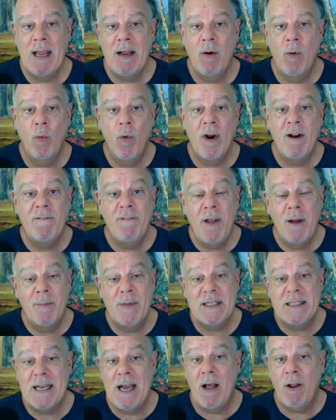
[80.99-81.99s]
One of them
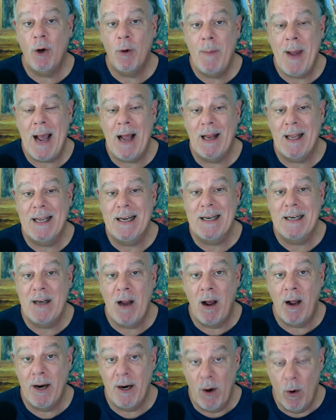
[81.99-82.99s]
is
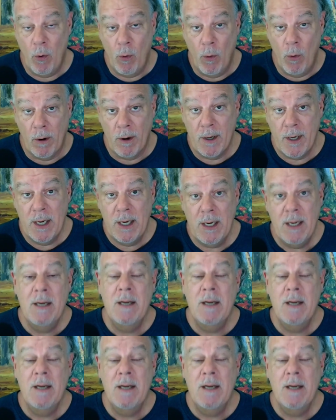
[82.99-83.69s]
colorpalette.org